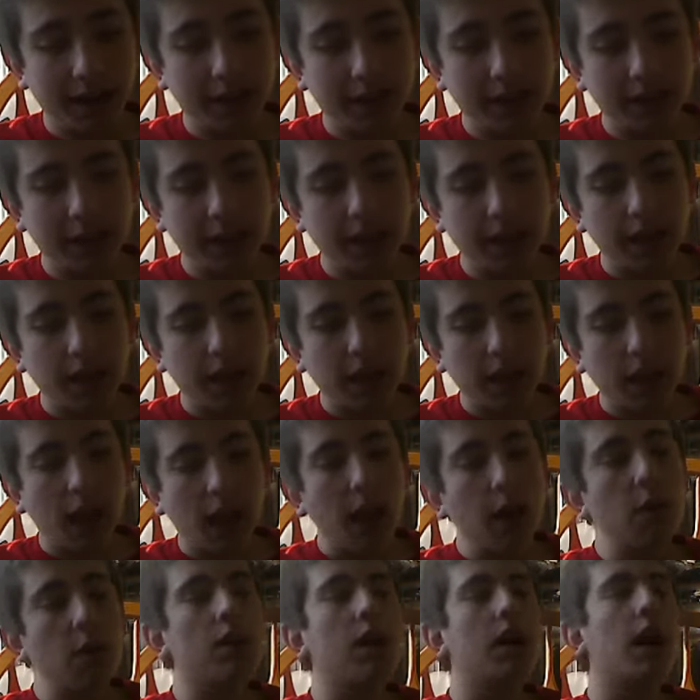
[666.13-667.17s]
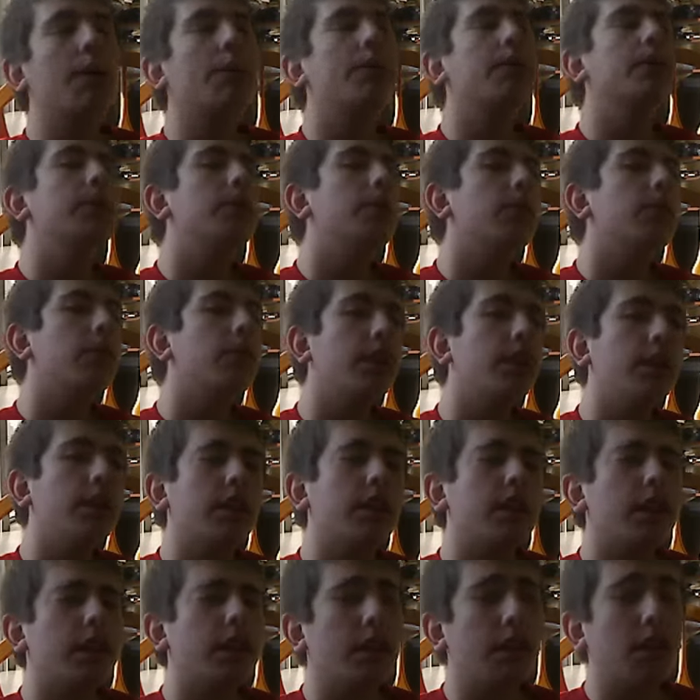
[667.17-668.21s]
Like I woke up this morning and
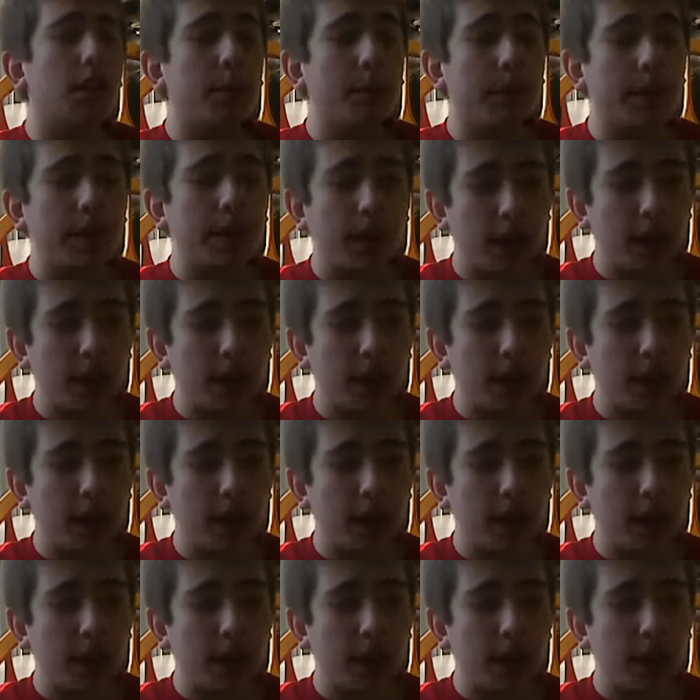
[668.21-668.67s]
like, oh my,